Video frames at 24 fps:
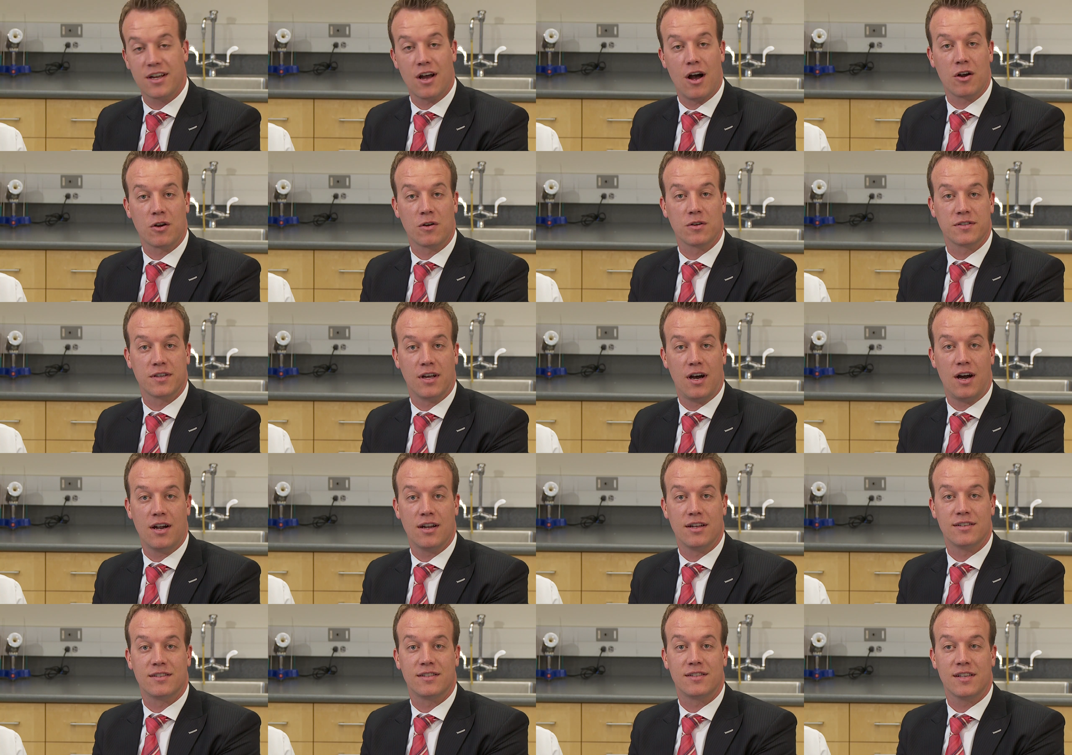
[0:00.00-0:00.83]
goggles
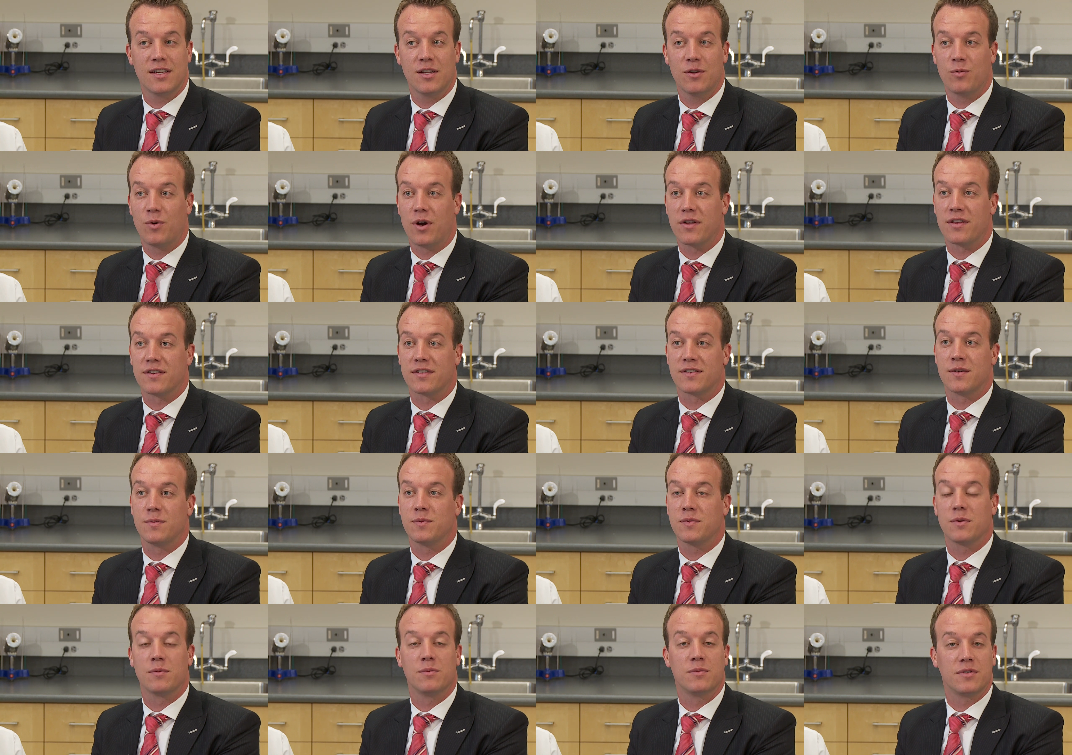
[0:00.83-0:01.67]
on and see what the
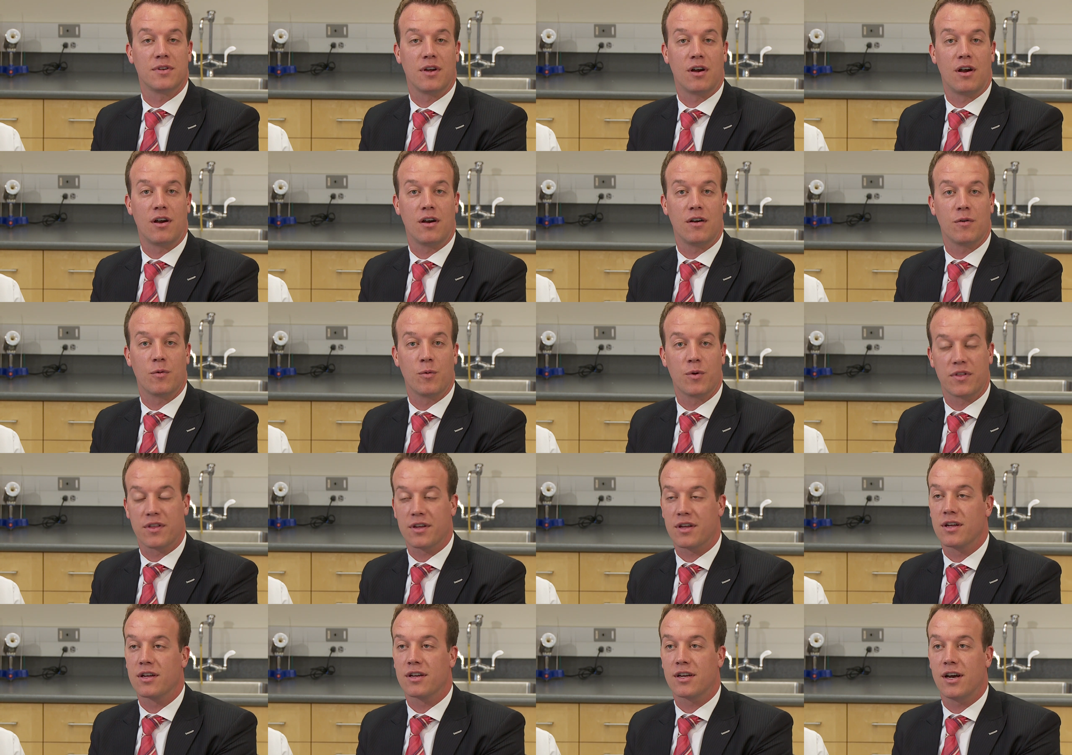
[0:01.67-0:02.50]
symptoms are with
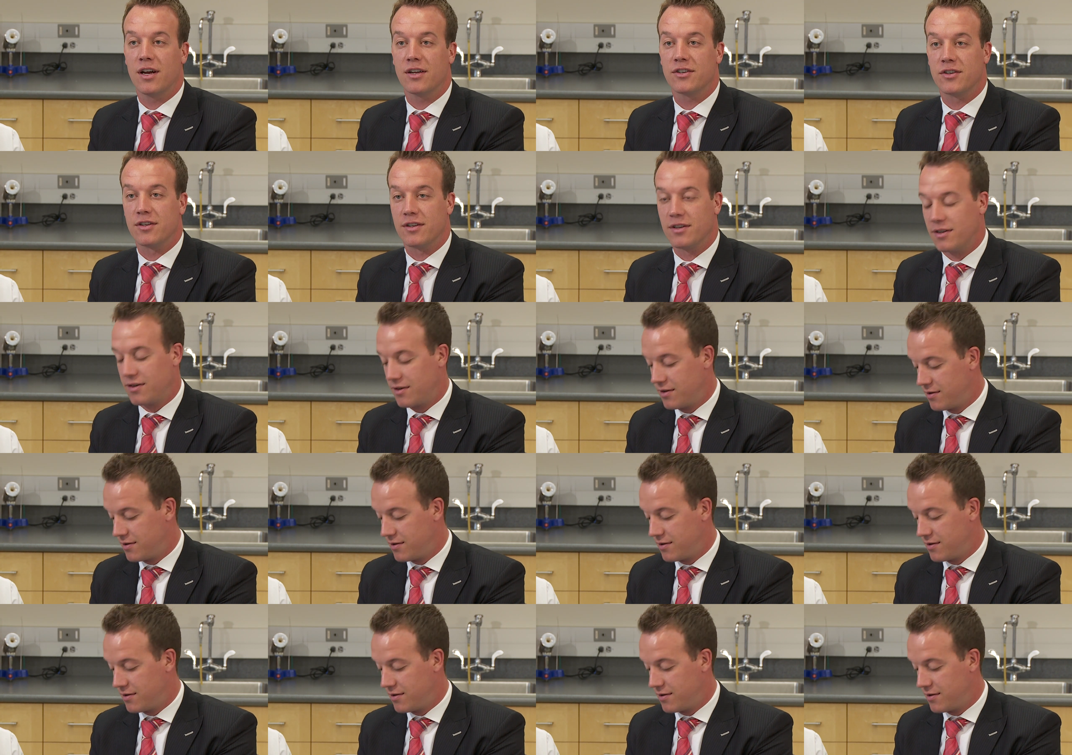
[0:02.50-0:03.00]
the concussion.